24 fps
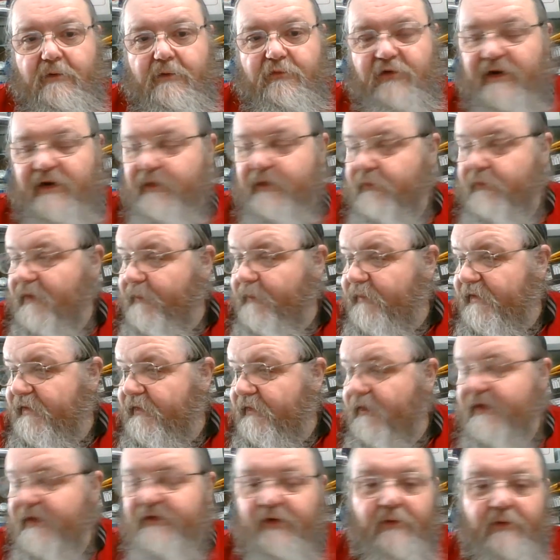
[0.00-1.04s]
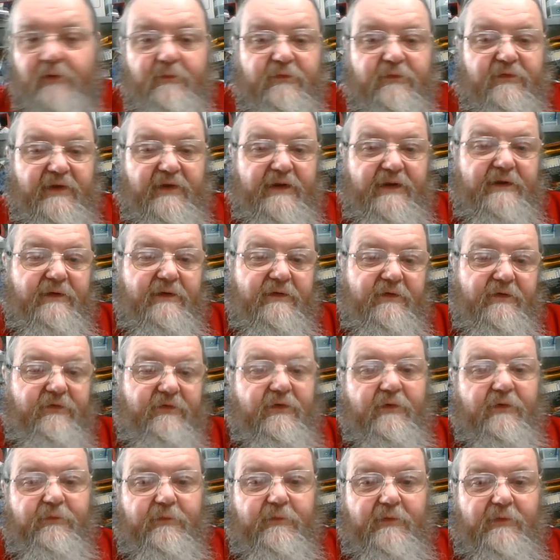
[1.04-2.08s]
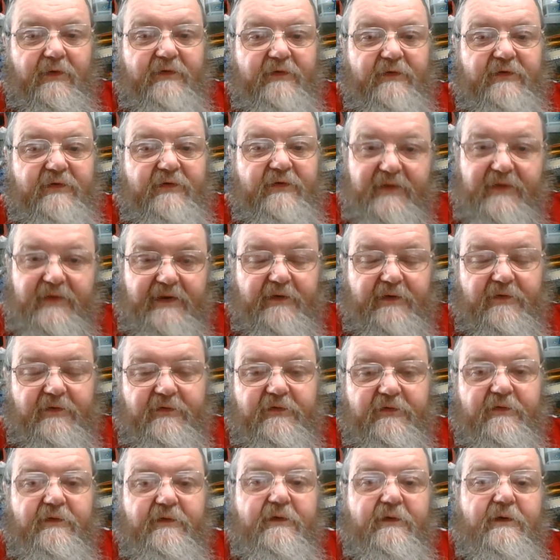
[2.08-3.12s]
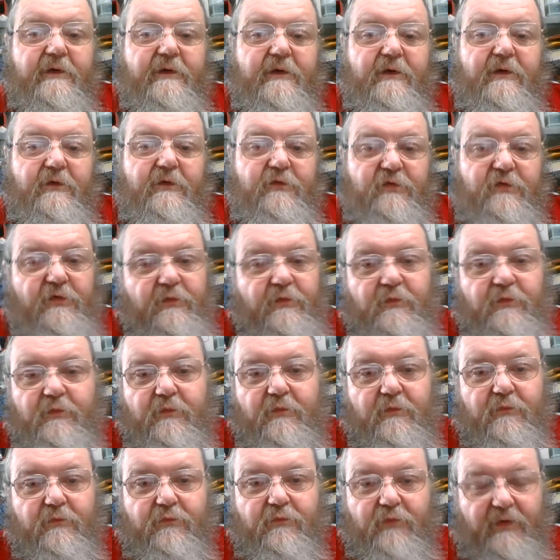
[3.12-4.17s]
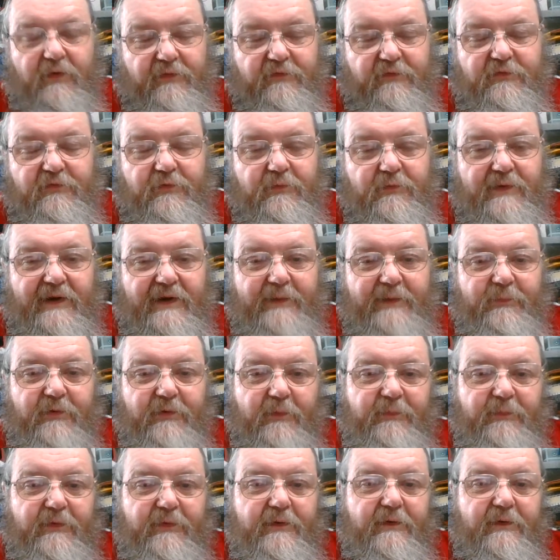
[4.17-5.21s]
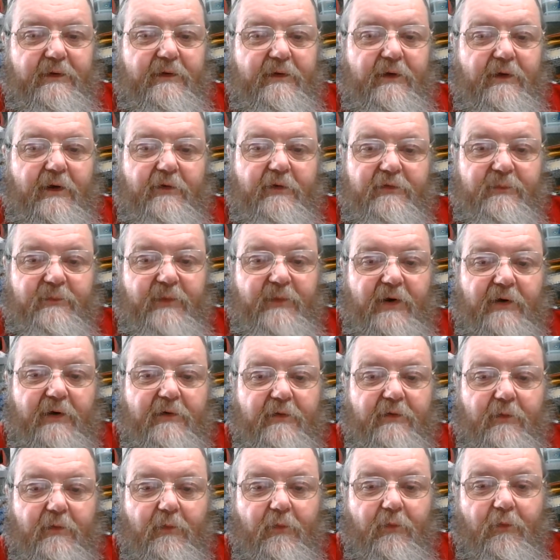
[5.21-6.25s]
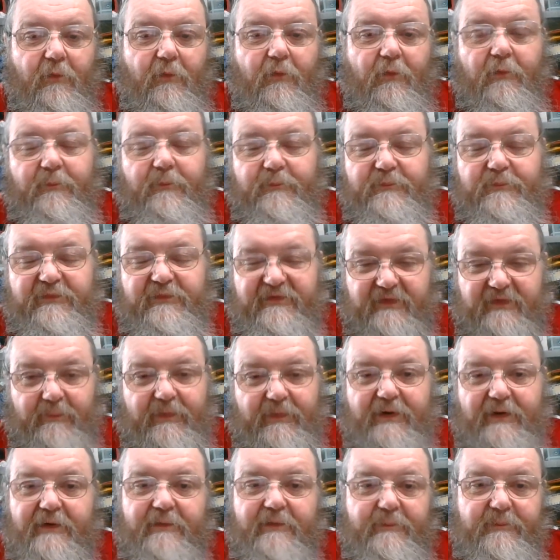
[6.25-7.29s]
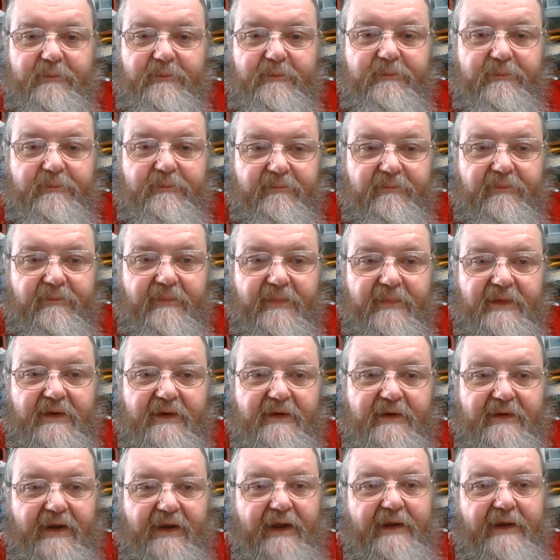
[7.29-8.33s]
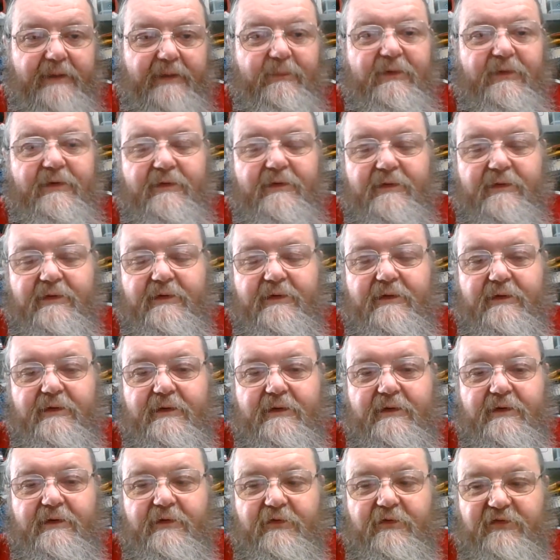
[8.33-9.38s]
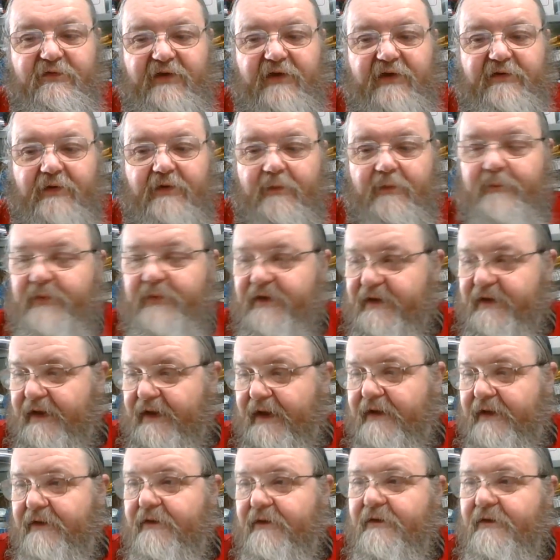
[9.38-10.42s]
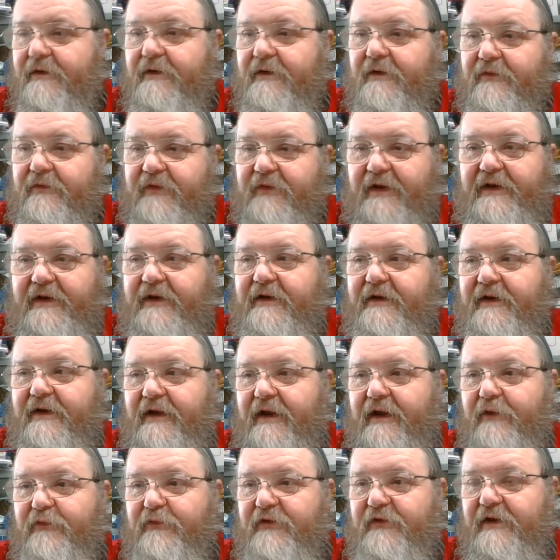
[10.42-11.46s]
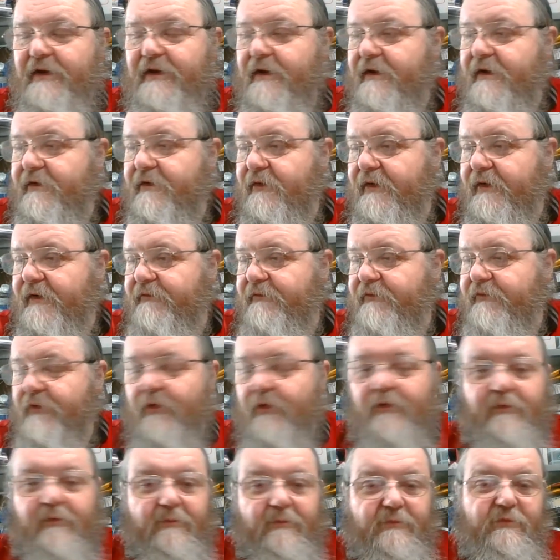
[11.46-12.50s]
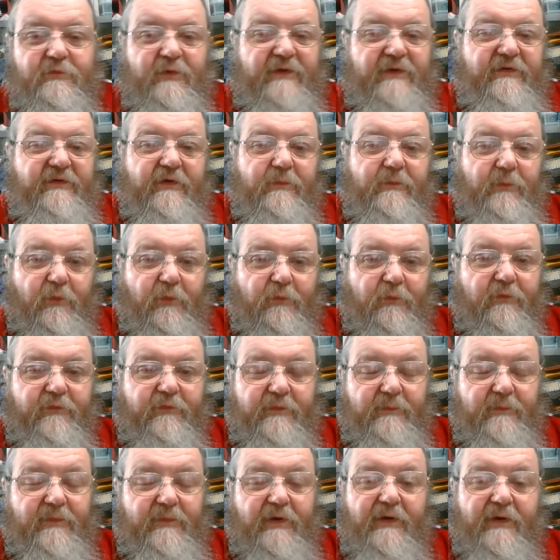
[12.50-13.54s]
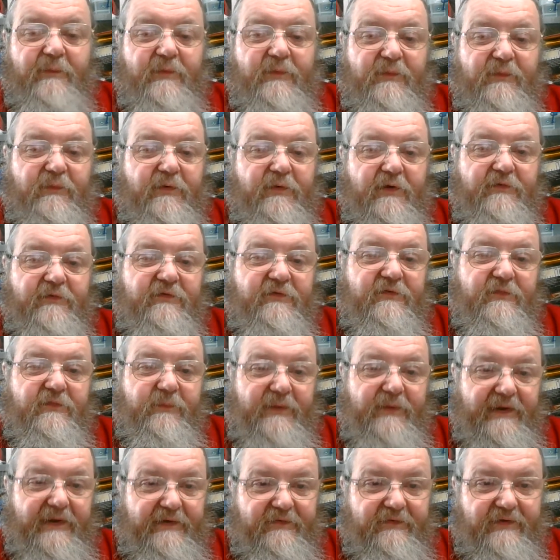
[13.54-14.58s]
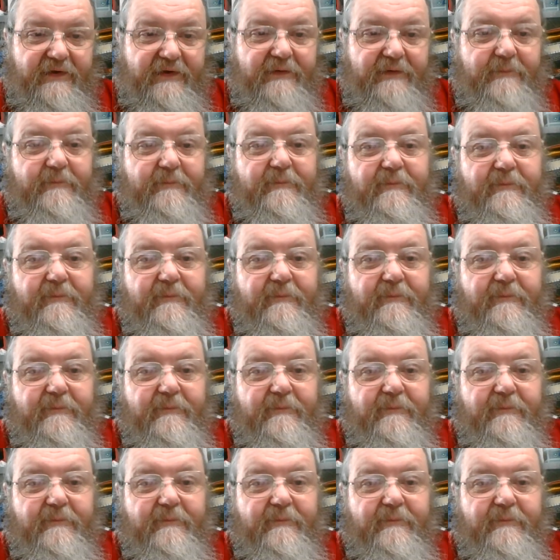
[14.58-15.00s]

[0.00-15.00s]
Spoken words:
Dragon Rampant. I don't think there's enough variety in figures to run to a proper Oathmark or similar game setup. But again, they need an outing, and I've got 20 odd more of them that I'm in process of painting,